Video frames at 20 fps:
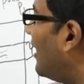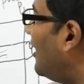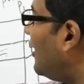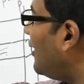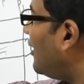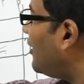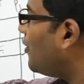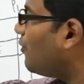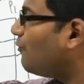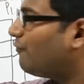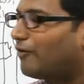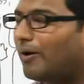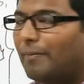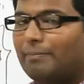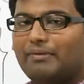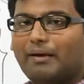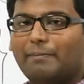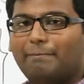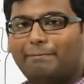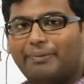continue
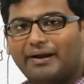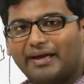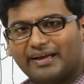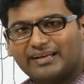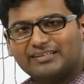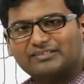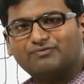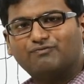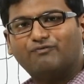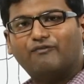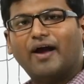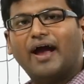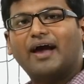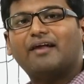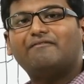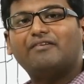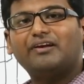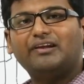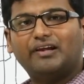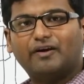from the place
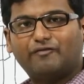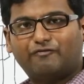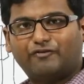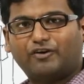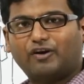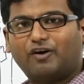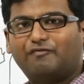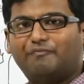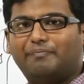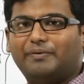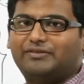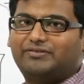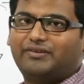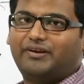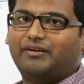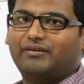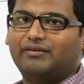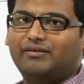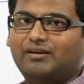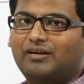where we left off
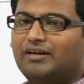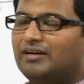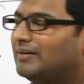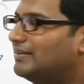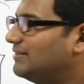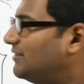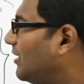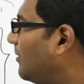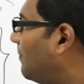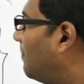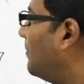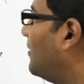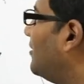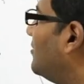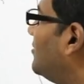P3. See,